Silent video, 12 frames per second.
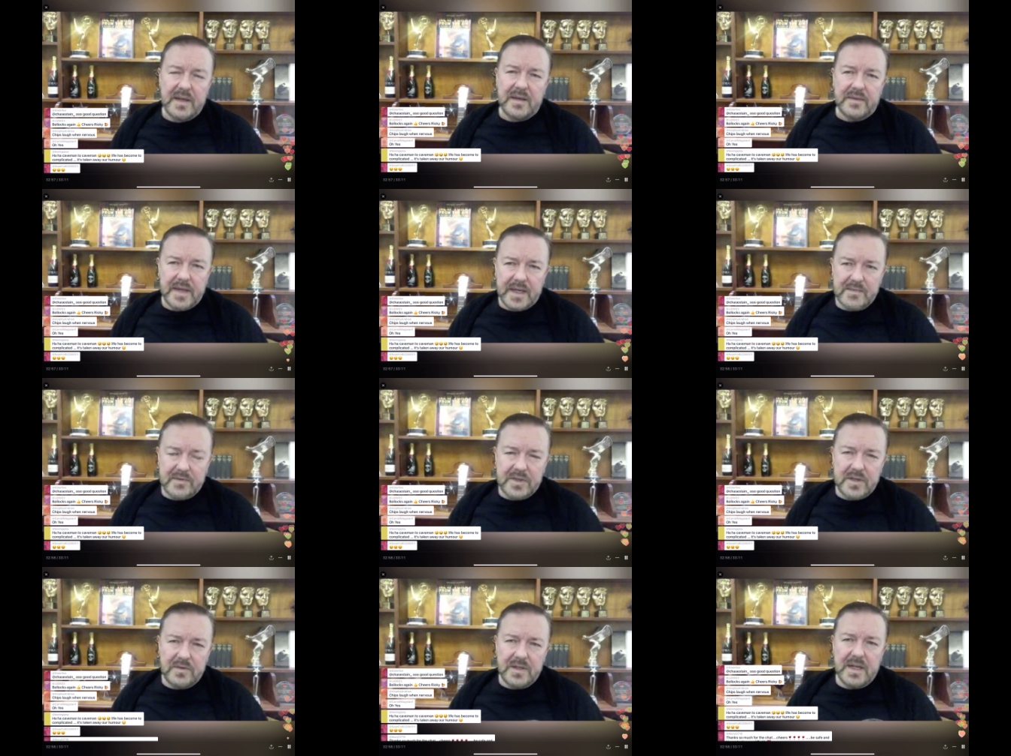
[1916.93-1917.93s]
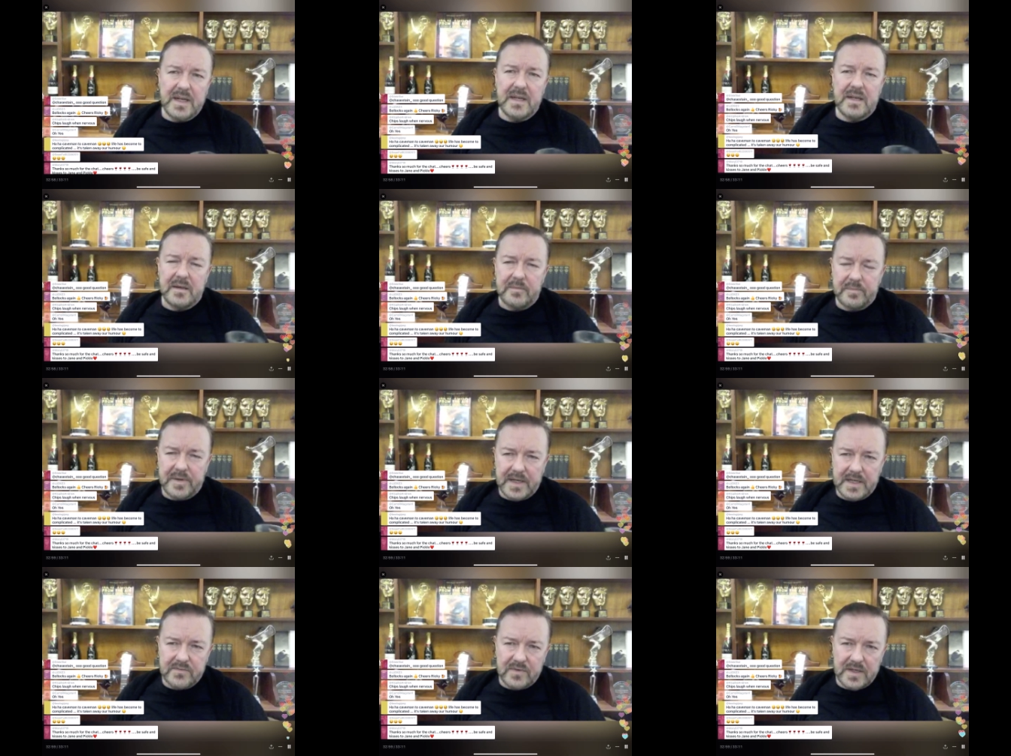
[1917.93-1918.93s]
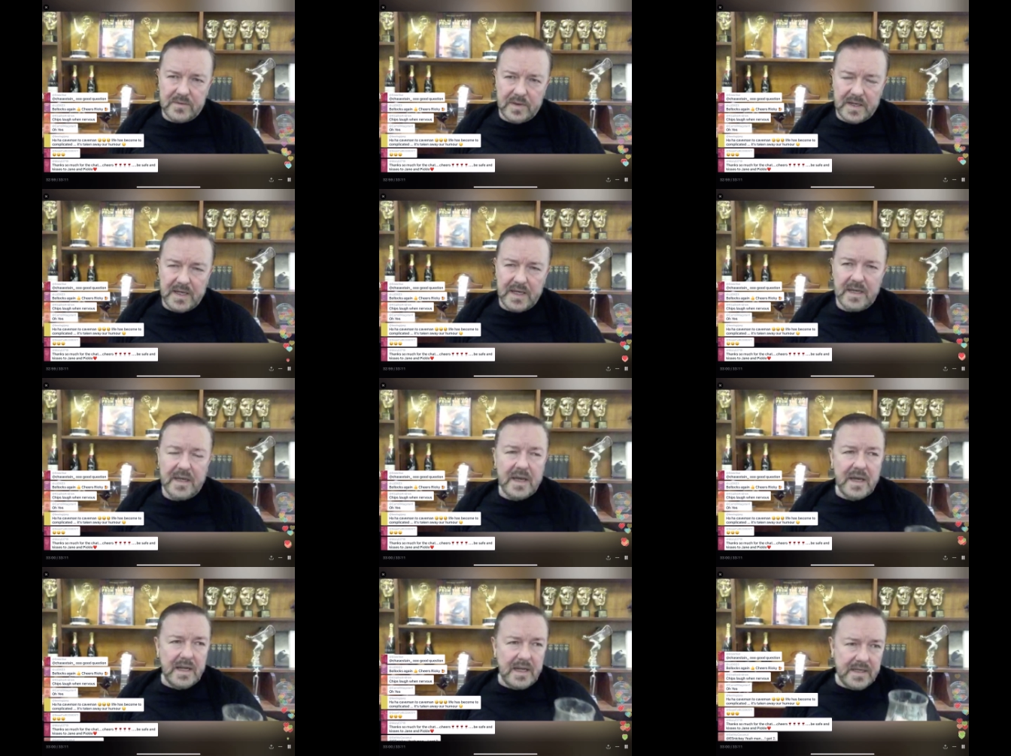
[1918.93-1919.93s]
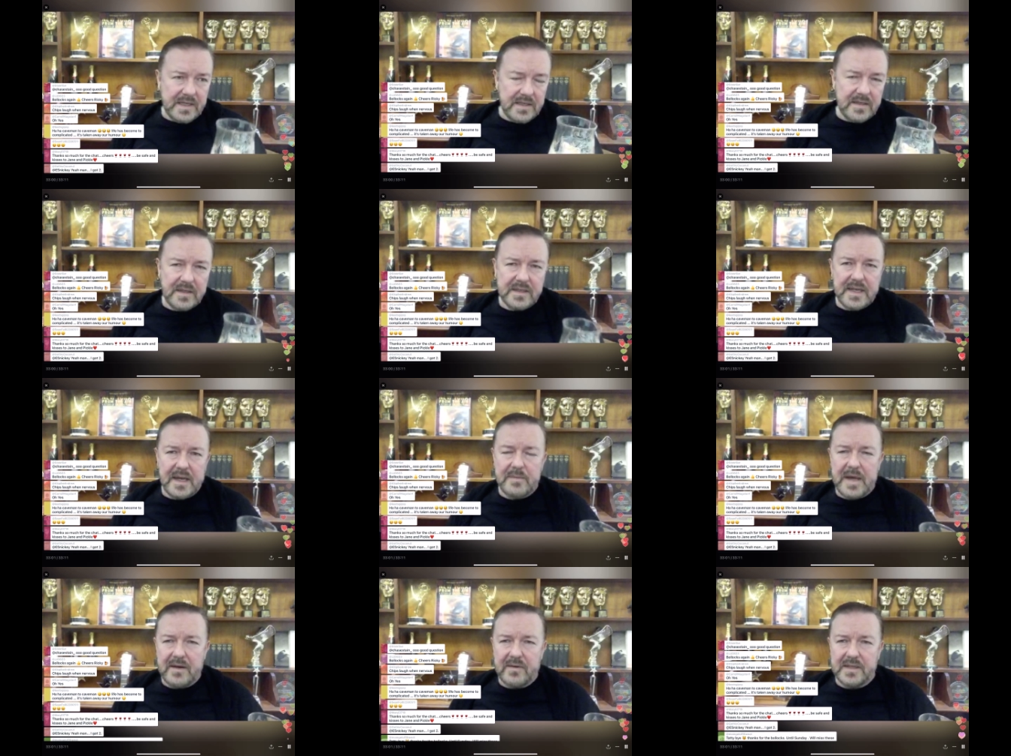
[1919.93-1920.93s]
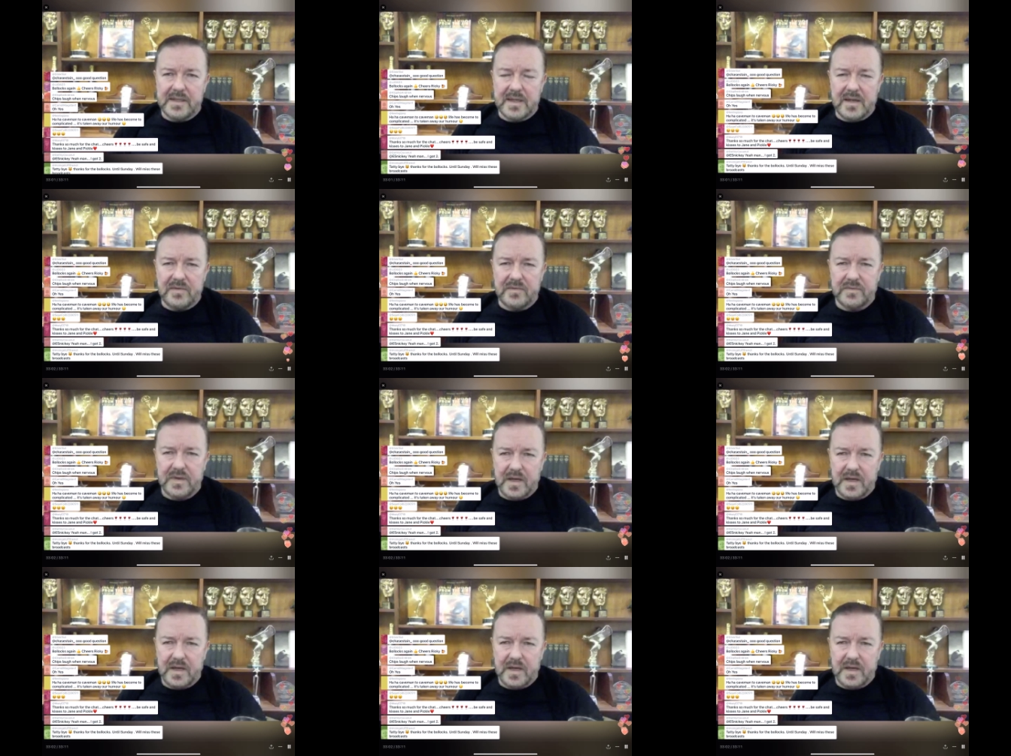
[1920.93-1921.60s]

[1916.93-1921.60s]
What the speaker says: Thanks for tuning in. Please retweet it. Listen to the Sam Harris stuff. I